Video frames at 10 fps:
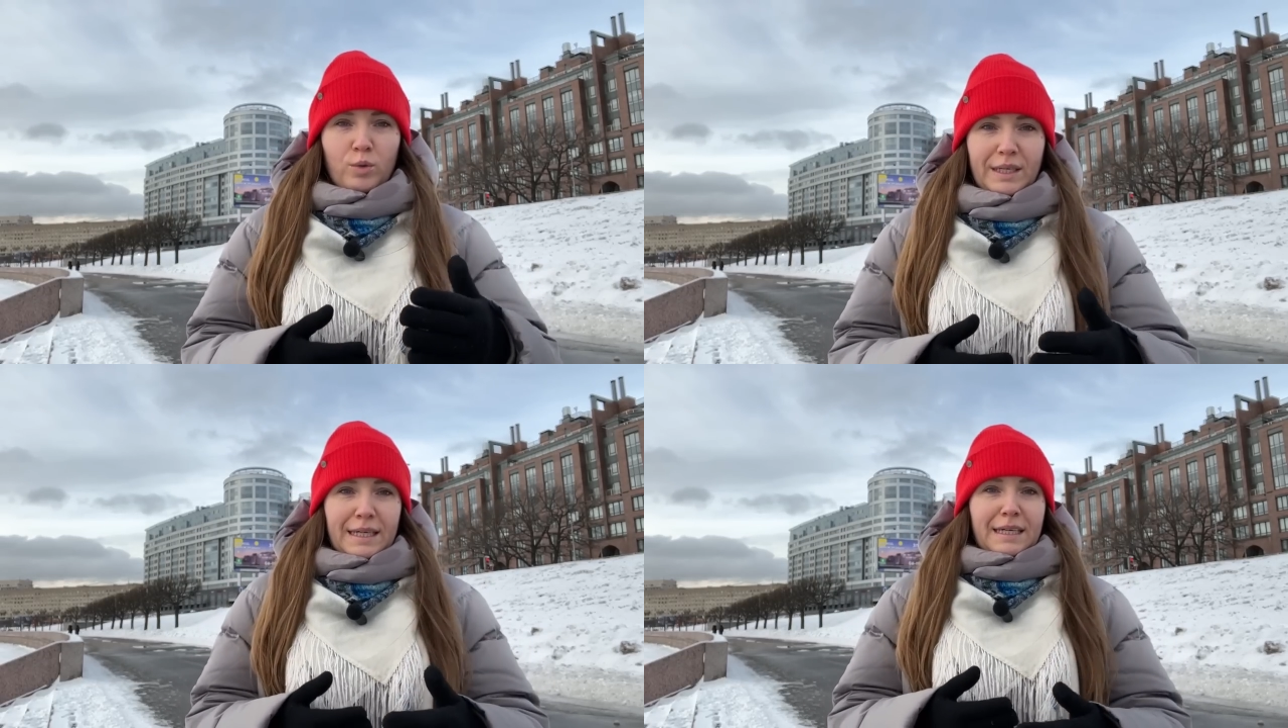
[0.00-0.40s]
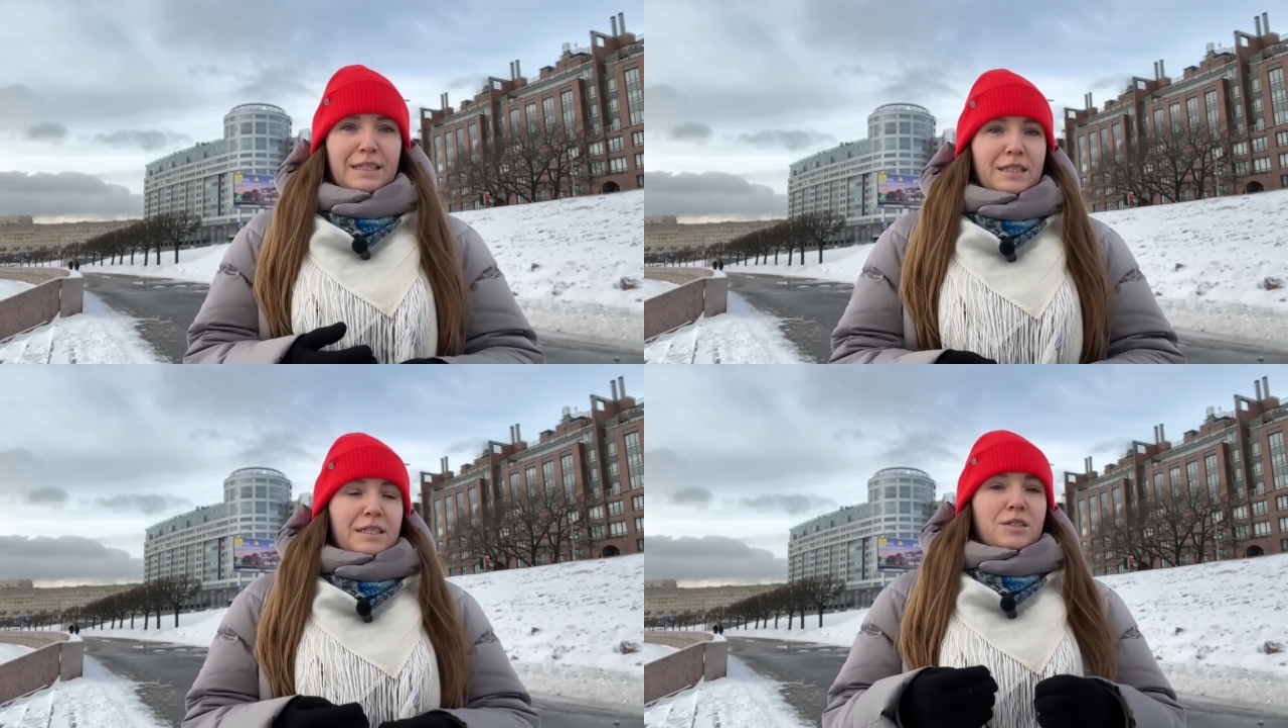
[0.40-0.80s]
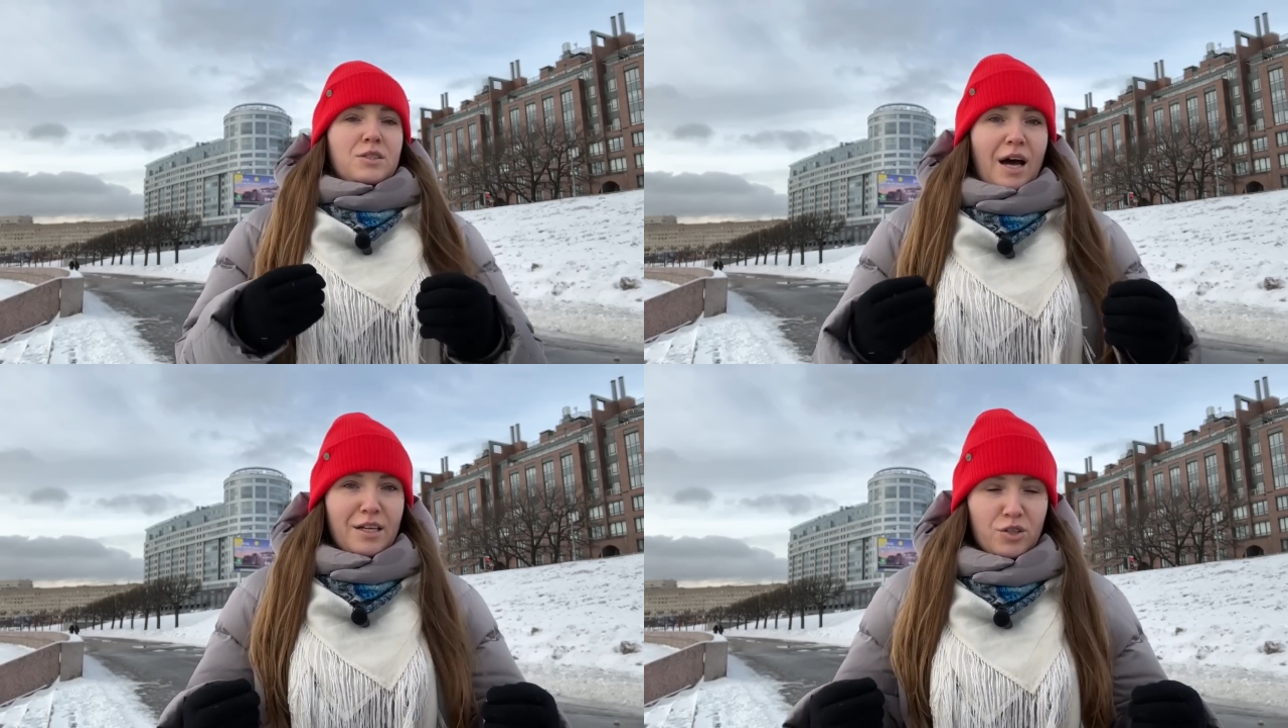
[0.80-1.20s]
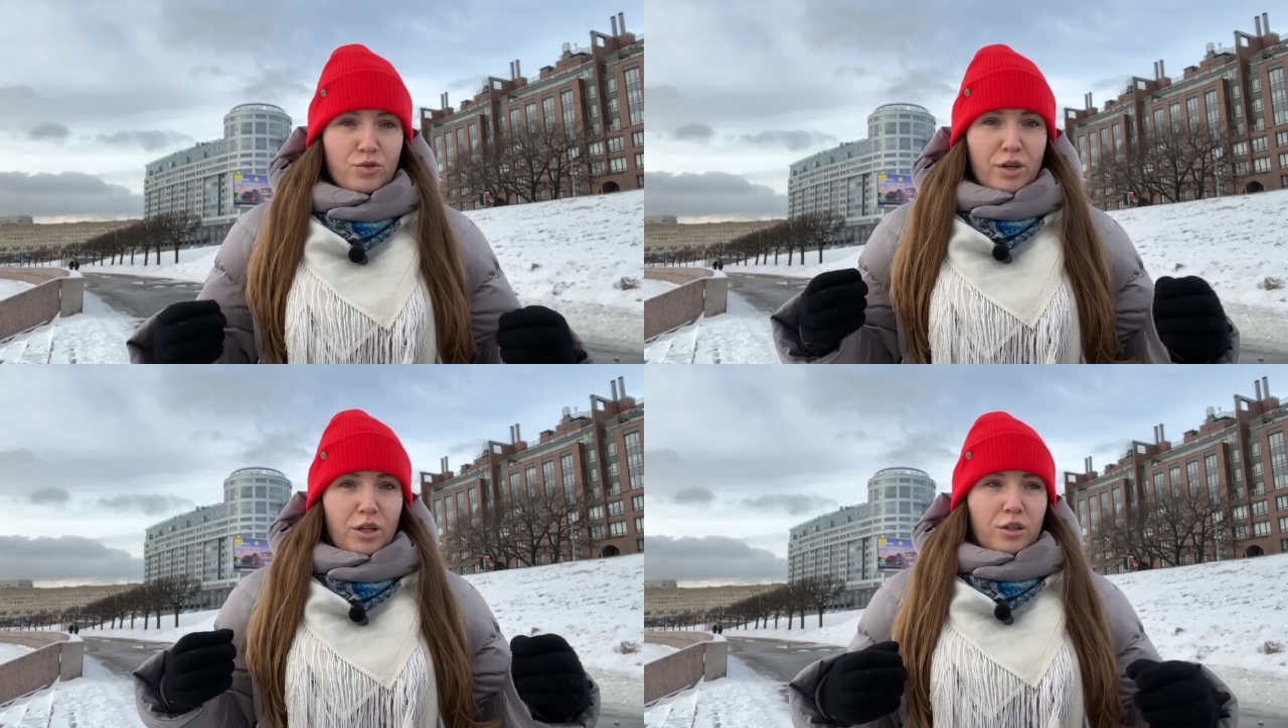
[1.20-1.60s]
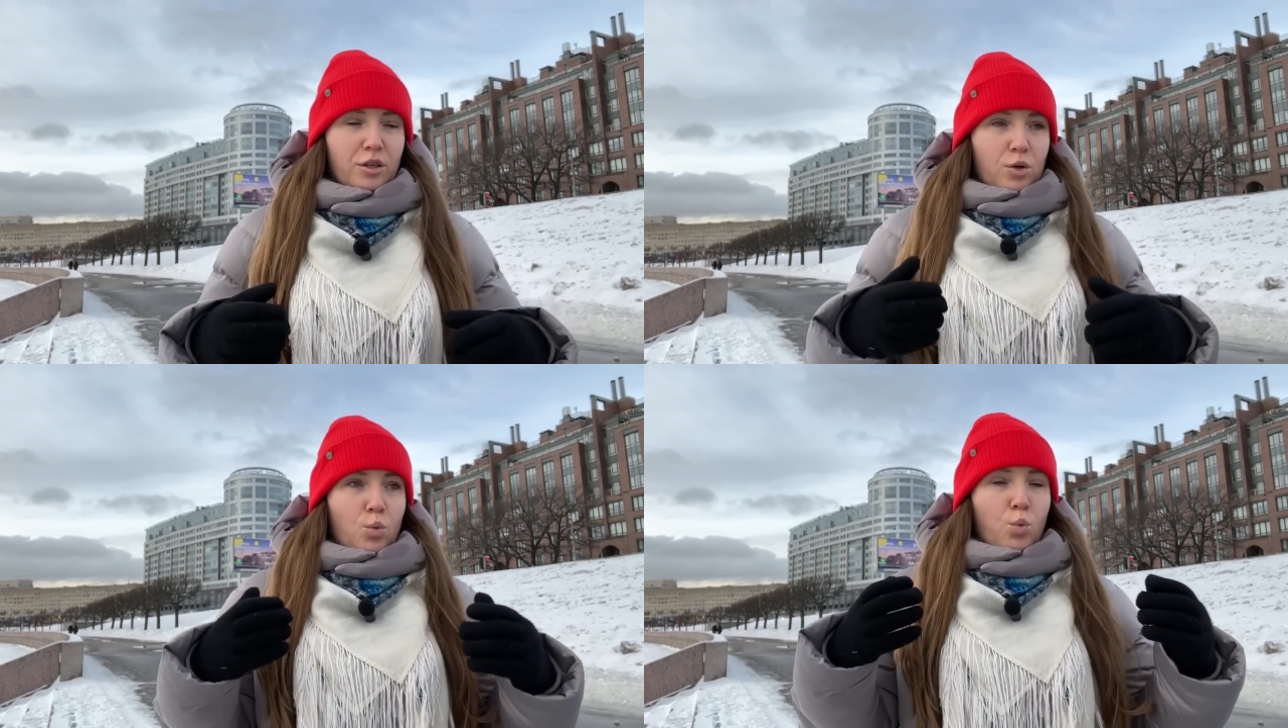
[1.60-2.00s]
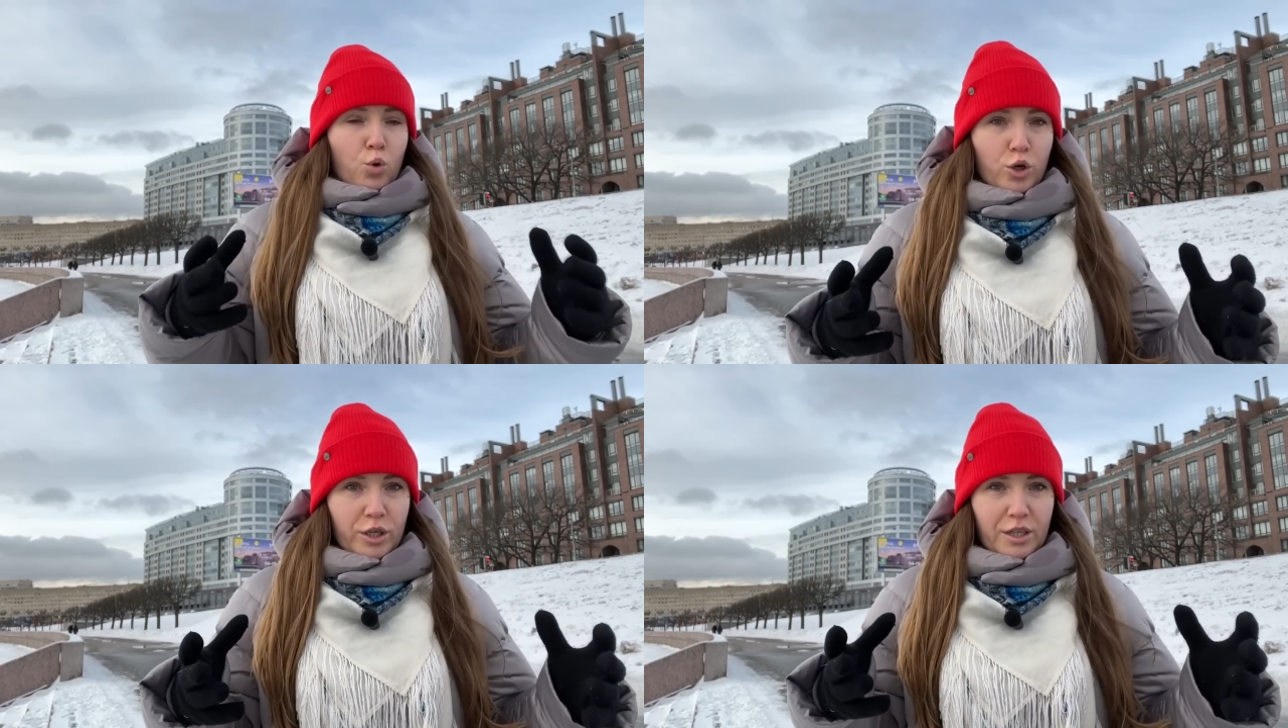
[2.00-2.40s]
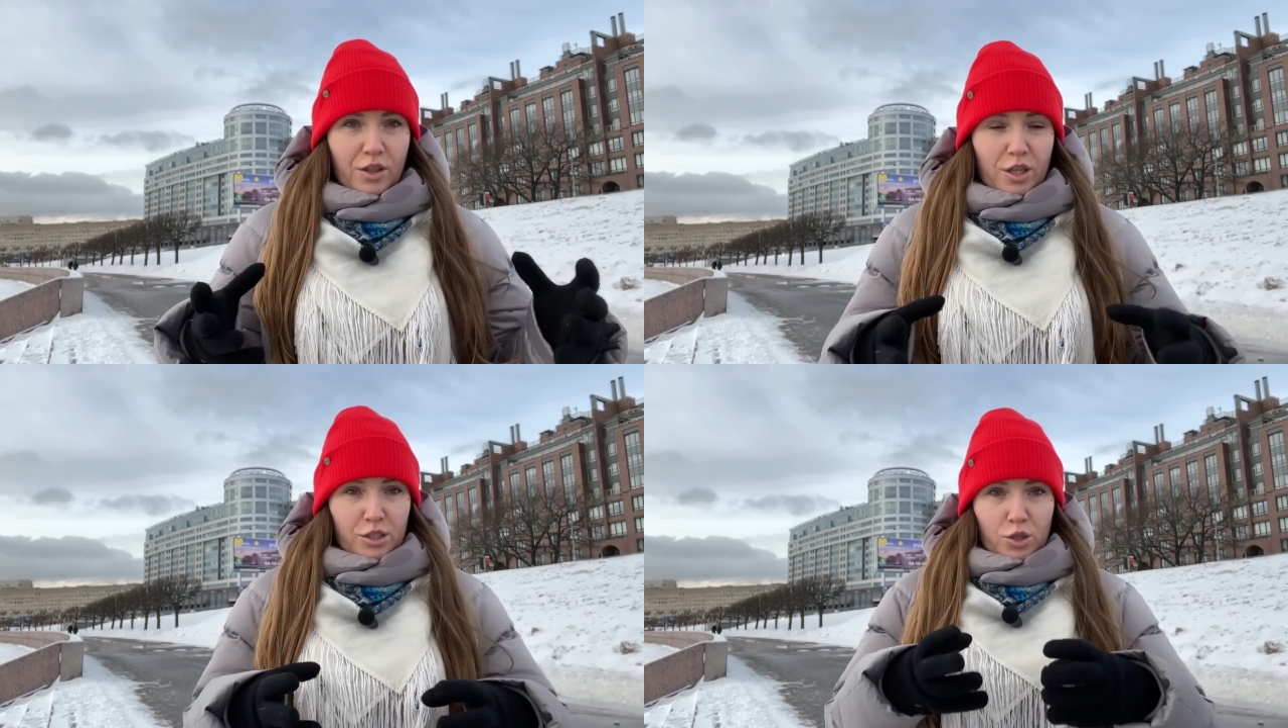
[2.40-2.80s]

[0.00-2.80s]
only in industrial work,